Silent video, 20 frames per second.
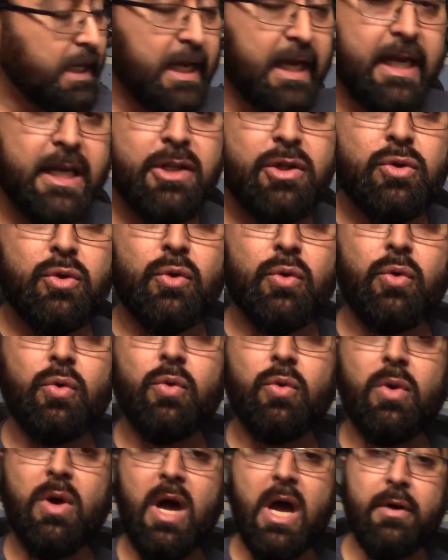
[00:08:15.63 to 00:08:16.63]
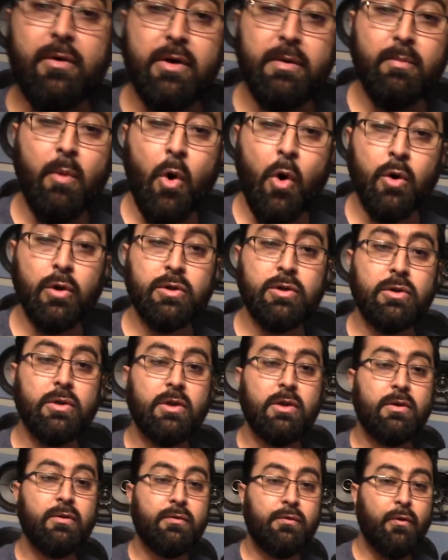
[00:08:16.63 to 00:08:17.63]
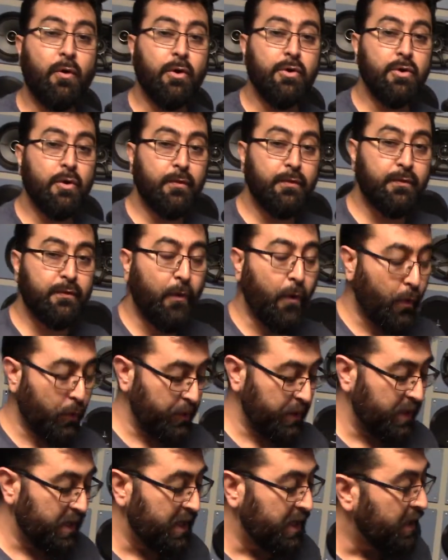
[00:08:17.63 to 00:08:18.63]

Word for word: into a remote for your phone.